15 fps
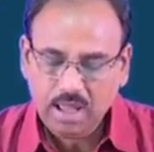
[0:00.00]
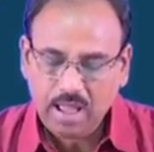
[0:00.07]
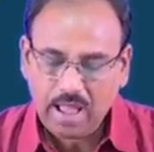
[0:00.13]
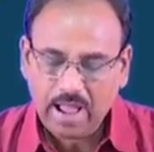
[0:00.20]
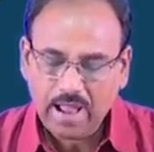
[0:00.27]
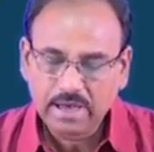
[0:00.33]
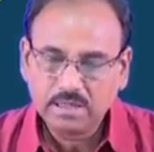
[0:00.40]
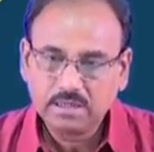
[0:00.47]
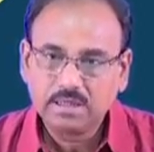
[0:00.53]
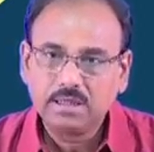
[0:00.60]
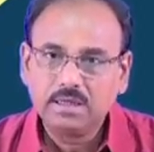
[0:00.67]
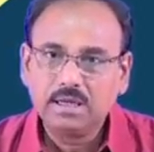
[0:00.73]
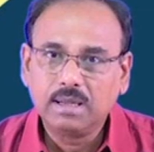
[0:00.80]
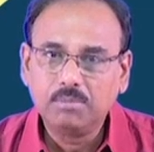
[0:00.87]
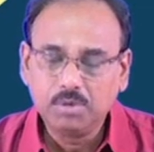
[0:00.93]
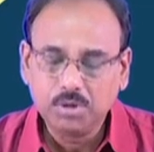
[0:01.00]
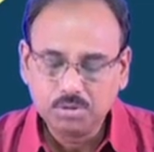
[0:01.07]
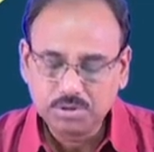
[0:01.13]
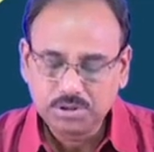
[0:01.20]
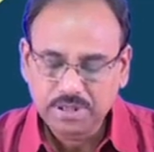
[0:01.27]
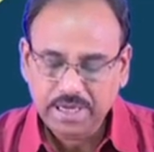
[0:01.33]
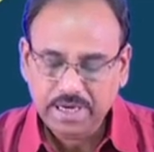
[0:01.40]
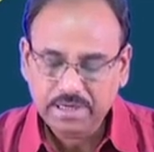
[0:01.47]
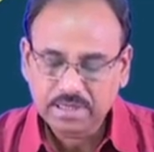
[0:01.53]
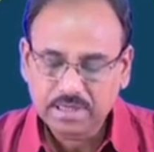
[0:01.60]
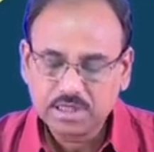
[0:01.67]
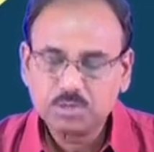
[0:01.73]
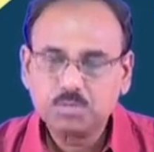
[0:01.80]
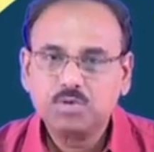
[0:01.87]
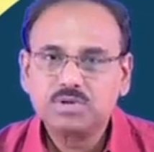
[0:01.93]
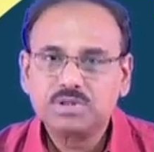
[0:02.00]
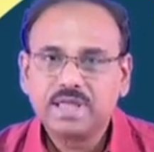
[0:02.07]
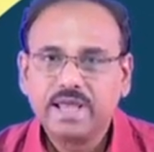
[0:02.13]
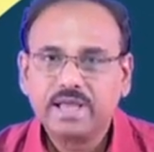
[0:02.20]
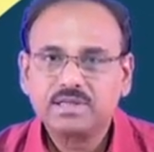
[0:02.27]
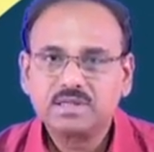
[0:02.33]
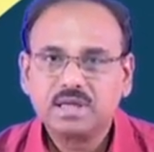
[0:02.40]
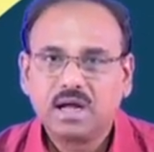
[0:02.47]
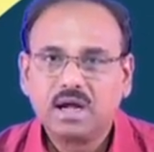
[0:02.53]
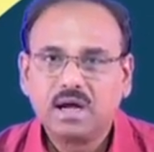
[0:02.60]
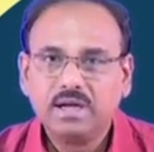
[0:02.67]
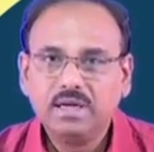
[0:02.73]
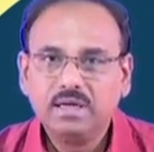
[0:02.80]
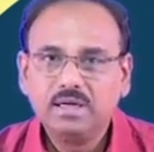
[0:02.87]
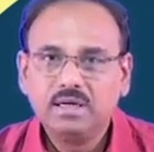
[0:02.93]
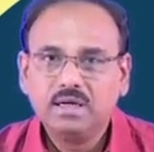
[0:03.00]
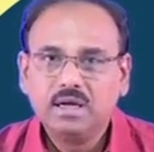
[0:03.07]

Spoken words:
and W j transpose x I